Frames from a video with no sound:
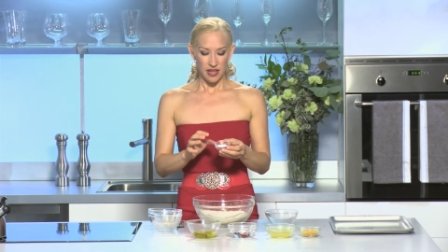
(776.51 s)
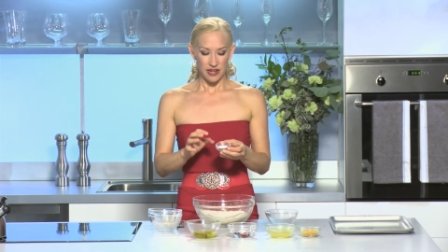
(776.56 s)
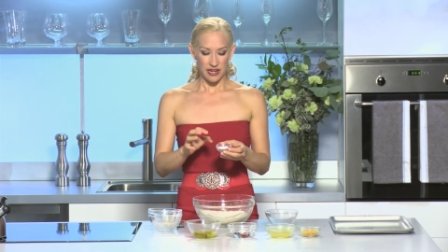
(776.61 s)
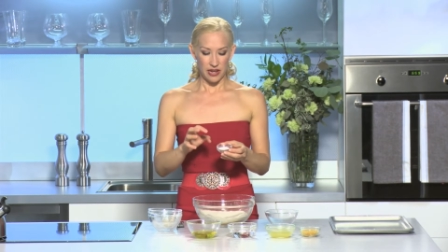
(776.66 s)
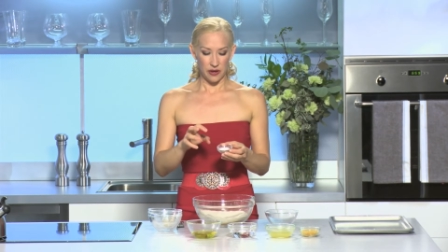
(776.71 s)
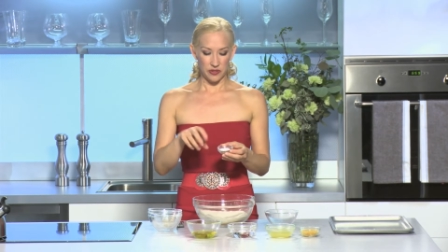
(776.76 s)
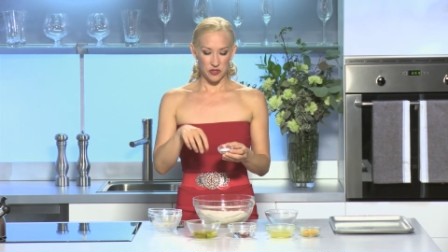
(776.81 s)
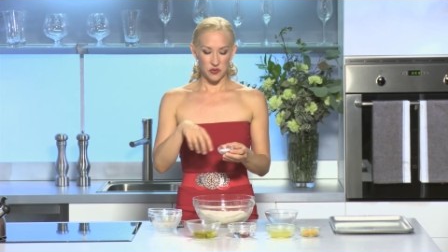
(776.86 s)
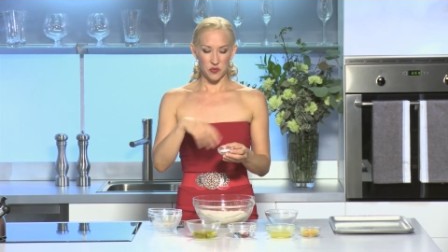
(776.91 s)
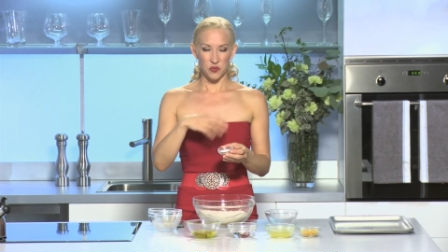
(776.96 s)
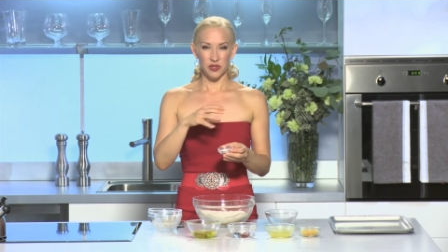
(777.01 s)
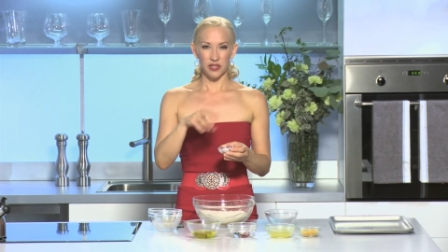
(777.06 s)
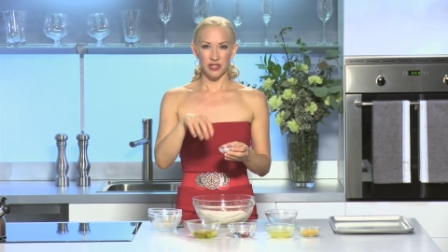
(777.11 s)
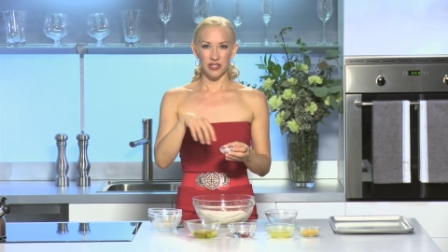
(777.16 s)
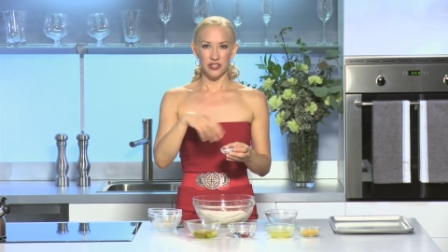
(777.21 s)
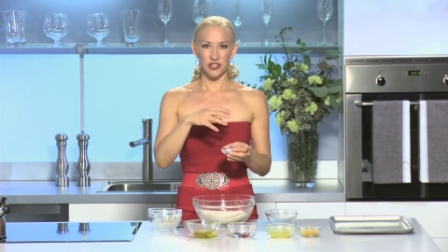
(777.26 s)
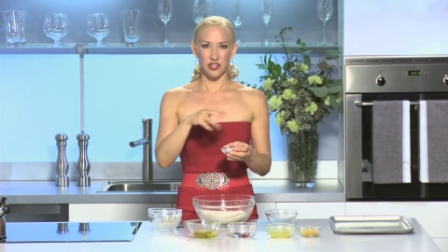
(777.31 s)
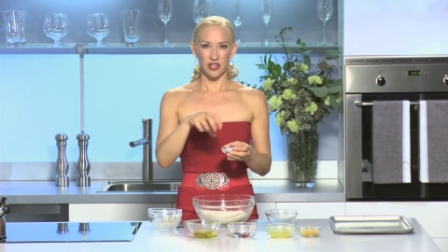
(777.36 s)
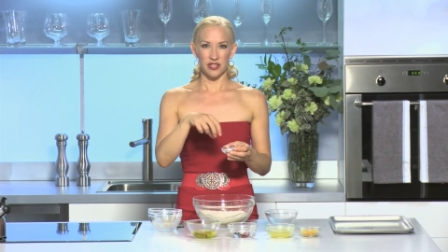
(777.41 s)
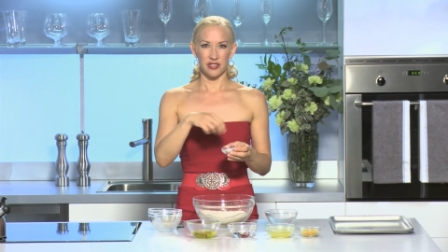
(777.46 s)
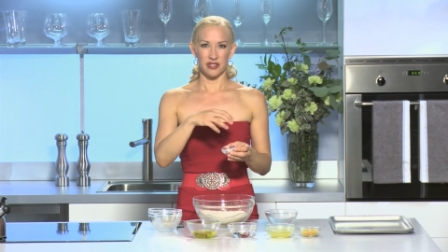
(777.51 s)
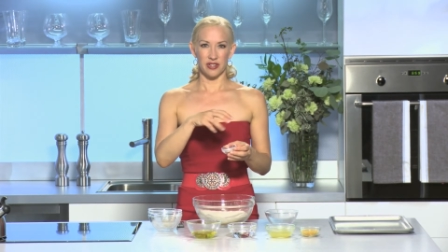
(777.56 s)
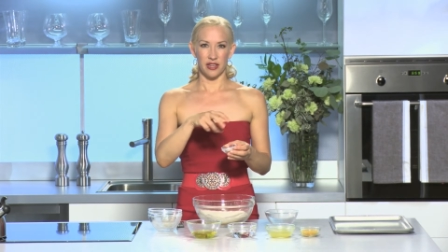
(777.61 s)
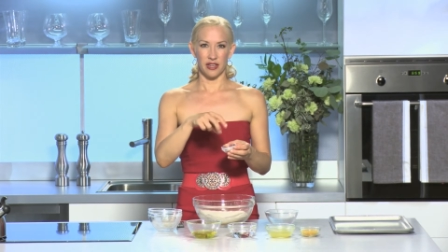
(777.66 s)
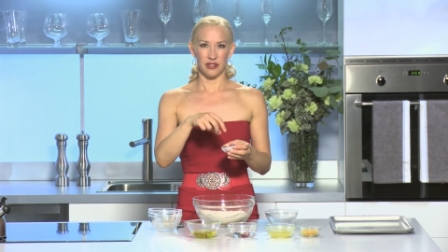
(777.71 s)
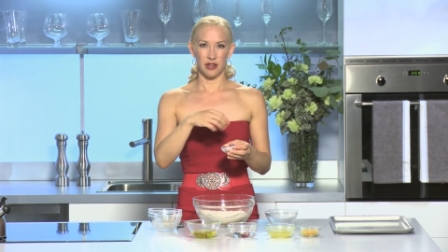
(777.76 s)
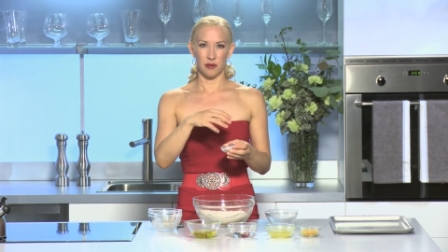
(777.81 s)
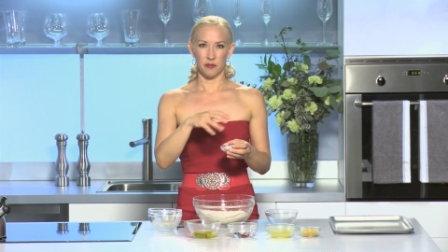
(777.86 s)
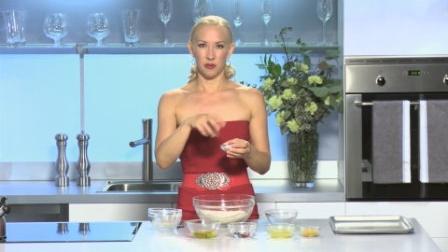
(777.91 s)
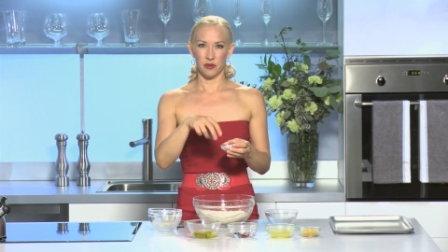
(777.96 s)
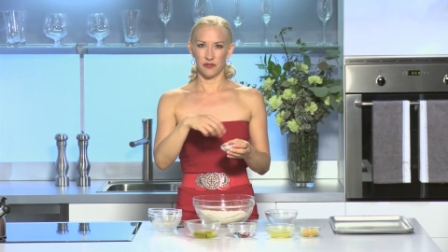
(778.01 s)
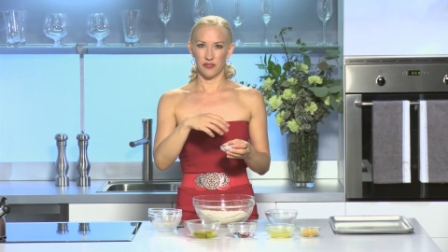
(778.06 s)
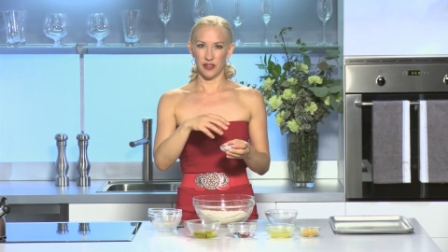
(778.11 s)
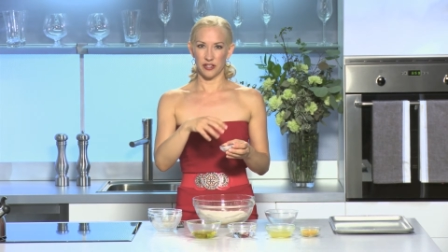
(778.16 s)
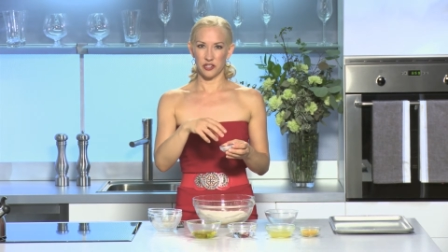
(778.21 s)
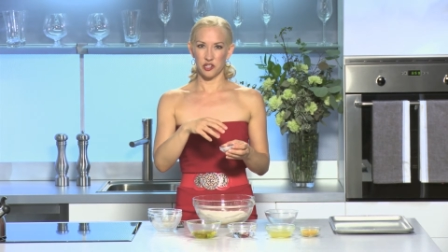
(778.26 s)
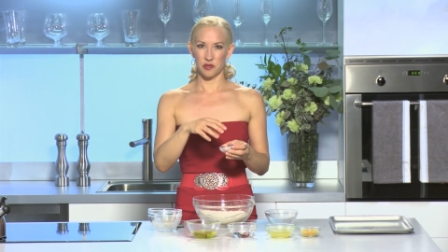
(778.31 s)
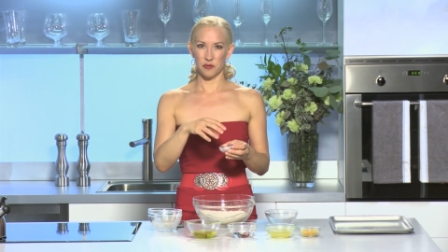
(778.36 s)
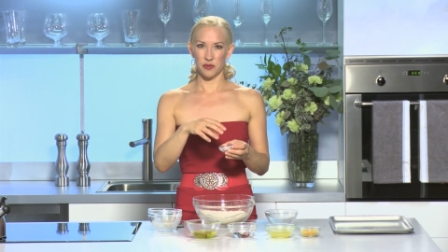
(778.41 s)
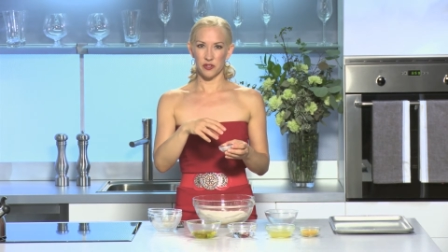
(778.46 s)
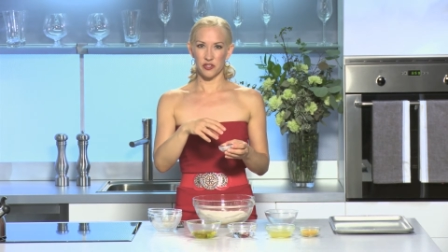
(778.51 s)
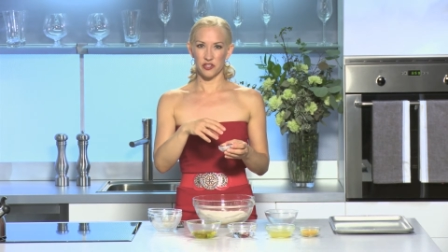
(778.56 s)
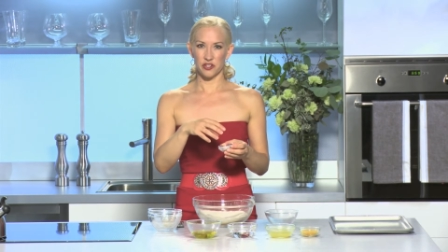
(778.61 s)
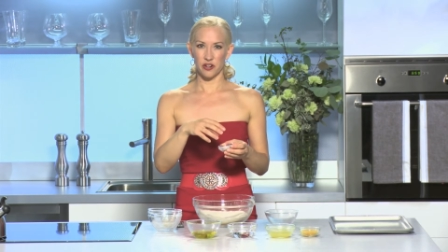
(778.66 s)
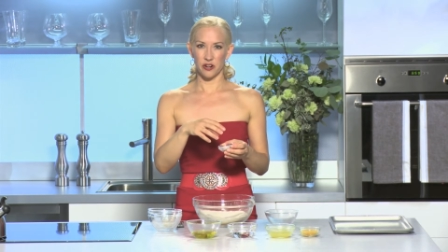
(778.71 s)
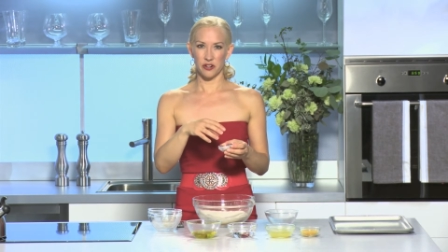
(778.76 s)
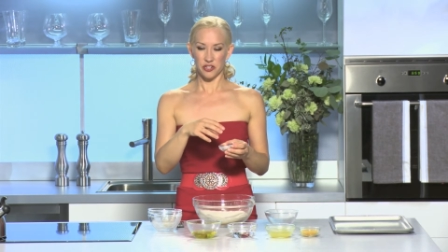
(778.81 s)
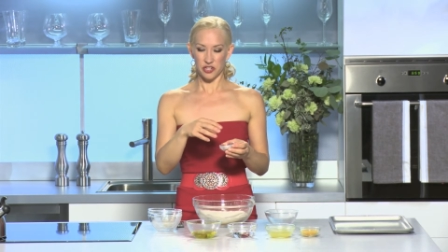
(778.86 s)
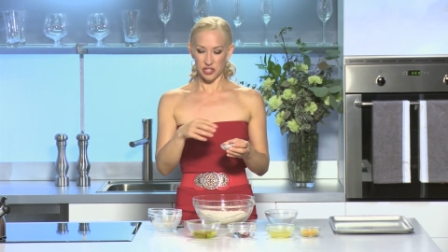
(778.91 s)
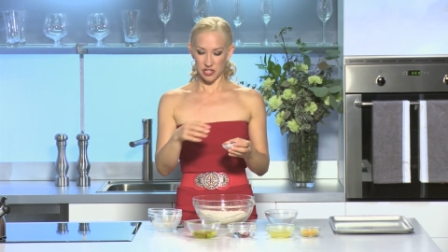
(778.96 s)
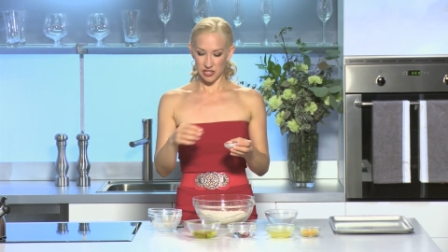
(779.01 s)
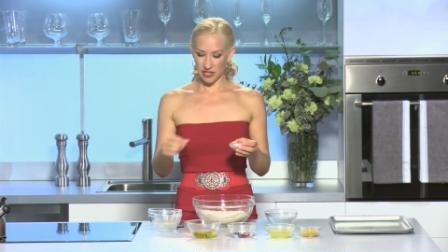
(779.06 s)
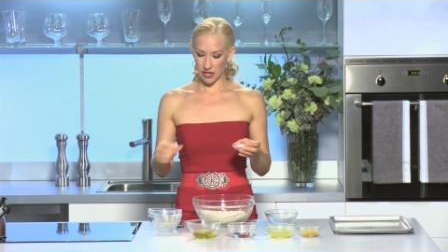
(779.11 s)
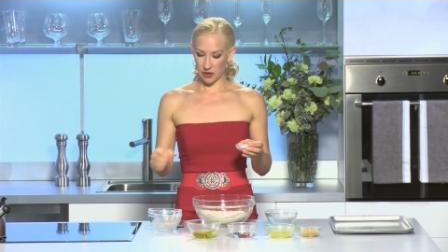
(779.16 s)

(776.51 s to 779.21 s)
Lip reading: Now it's really just a number of vegetable starches,